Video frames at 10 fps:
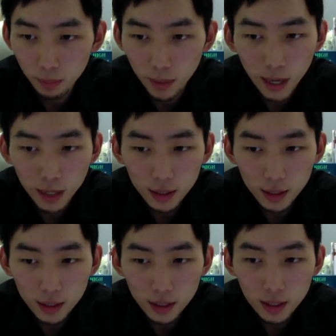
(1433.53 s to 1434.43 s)

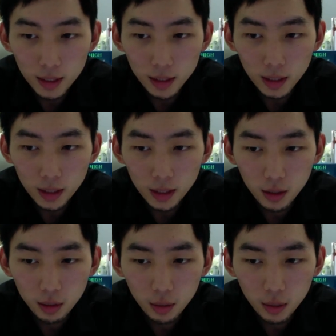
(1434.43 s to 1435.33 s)
mites,
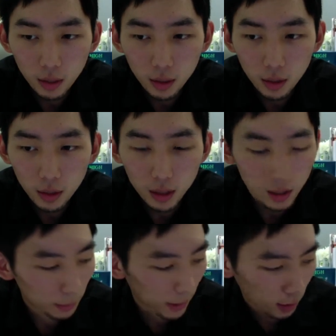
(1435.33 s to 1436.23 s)

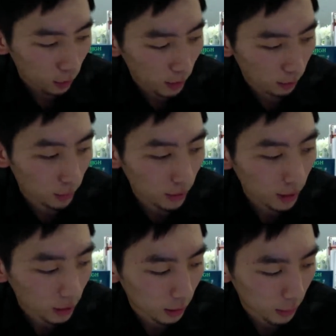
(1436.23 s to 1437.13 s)
it depends what
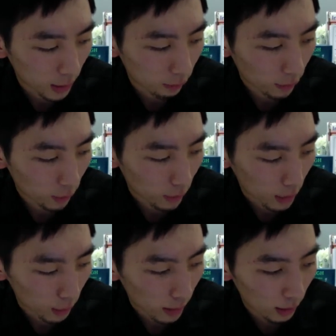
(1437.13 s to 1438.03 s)
product you might have
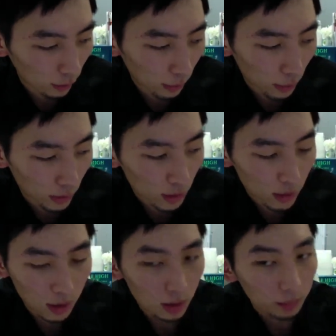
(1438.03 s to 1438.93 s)
used as well. If it
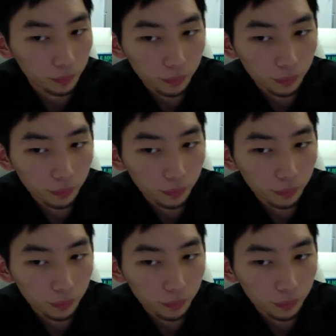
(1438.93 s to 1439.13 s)
was